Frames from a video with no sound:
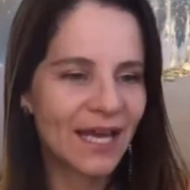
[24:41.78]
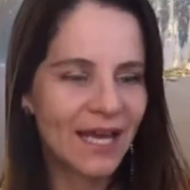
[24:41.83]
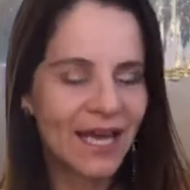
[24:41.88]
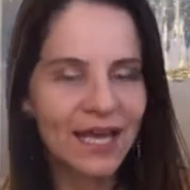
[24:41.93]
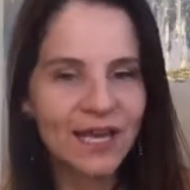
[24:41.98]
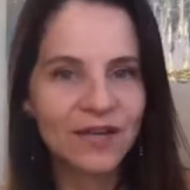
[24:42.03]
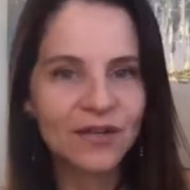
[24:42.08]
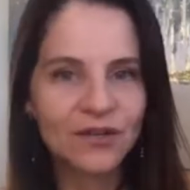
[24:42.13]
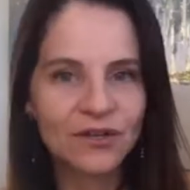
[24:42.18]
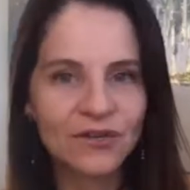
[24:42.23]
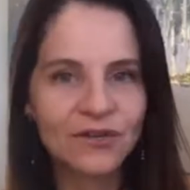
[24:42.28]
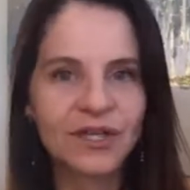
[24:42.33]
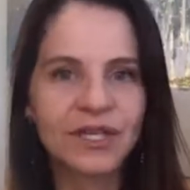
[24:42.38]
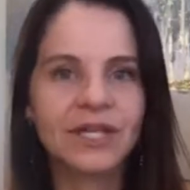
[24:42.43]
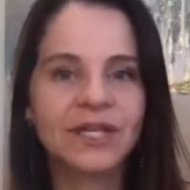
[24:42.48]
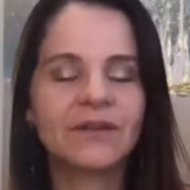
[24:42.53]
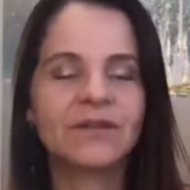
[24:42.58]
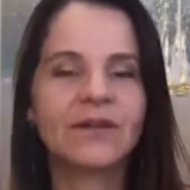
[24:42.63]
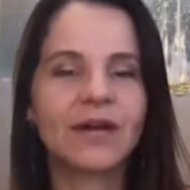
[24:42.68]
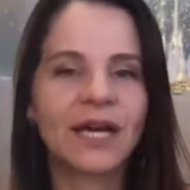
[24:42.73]

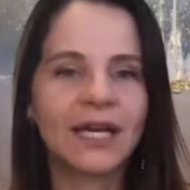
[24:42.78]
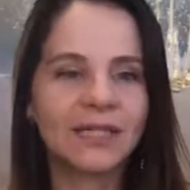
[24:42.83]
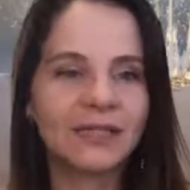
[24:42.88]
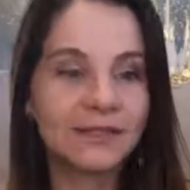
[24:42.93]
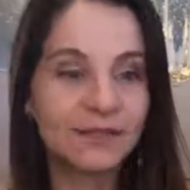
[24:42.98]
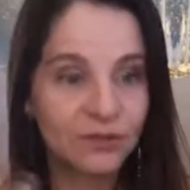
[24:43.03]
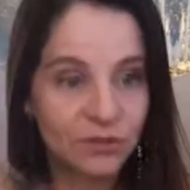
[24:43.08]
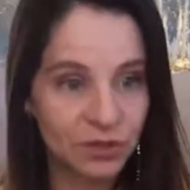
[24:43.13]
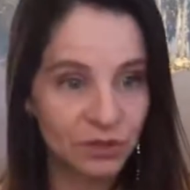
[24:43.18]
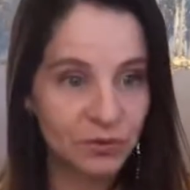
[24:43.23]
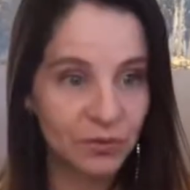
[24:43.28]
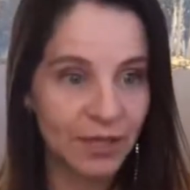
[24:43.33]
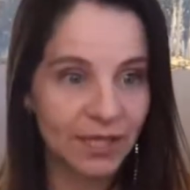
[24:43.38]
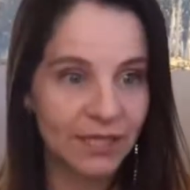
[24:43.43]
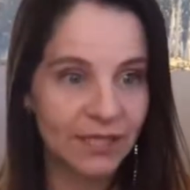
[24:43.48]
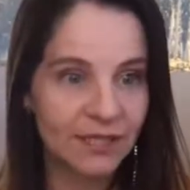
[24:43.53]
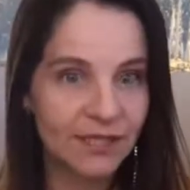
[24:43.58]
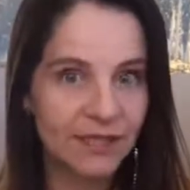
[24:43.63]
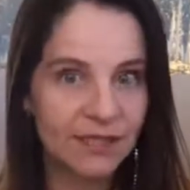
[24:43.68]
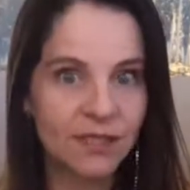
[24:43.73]
anchoring, right? 3
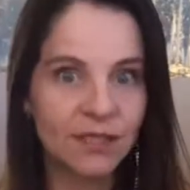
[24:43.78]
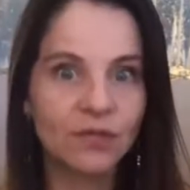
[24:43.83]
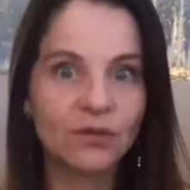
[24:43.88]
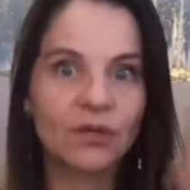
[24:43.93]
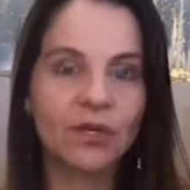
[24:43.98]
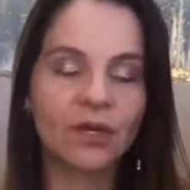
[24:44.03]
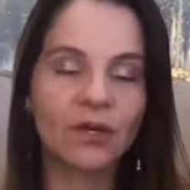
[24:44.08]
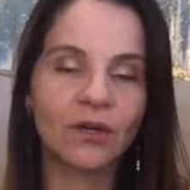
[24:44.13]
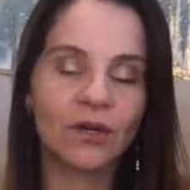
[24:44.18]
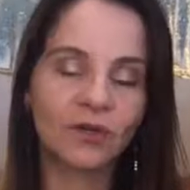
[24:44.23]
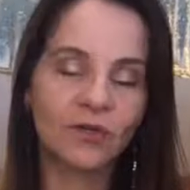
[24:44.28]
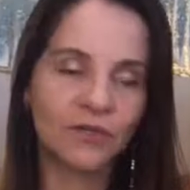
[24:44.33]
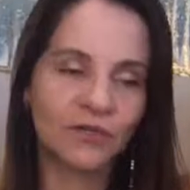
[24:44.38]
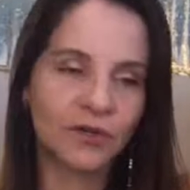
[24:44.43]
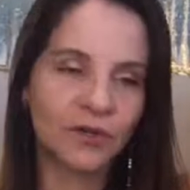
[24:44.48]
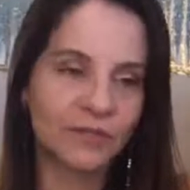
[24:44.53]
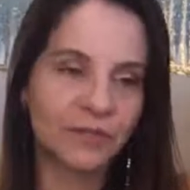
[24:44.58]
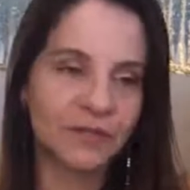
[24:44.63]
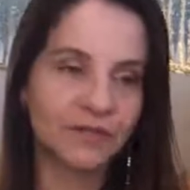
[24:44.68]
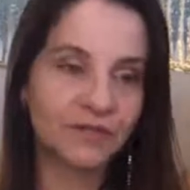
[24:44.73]
ways. You can go
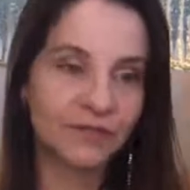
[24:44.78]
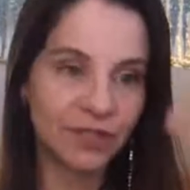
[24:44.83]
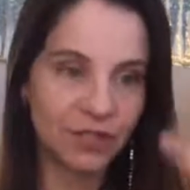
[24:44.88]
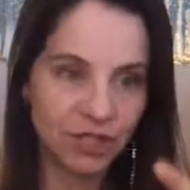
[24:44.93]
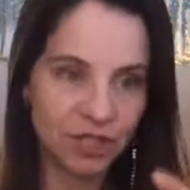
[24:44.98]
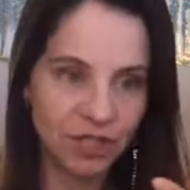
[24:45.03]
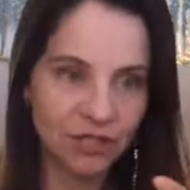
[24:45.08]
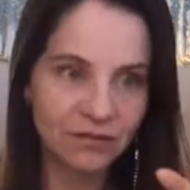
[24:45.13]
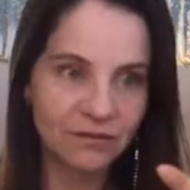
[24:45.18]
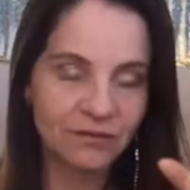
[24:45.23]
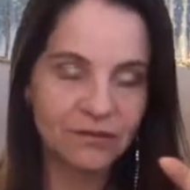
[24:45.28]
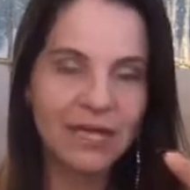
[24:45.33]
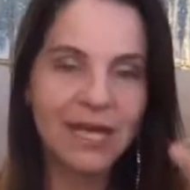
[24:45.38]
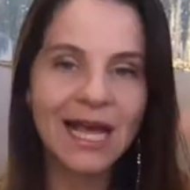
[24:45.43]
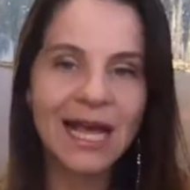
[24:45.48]
from the vision.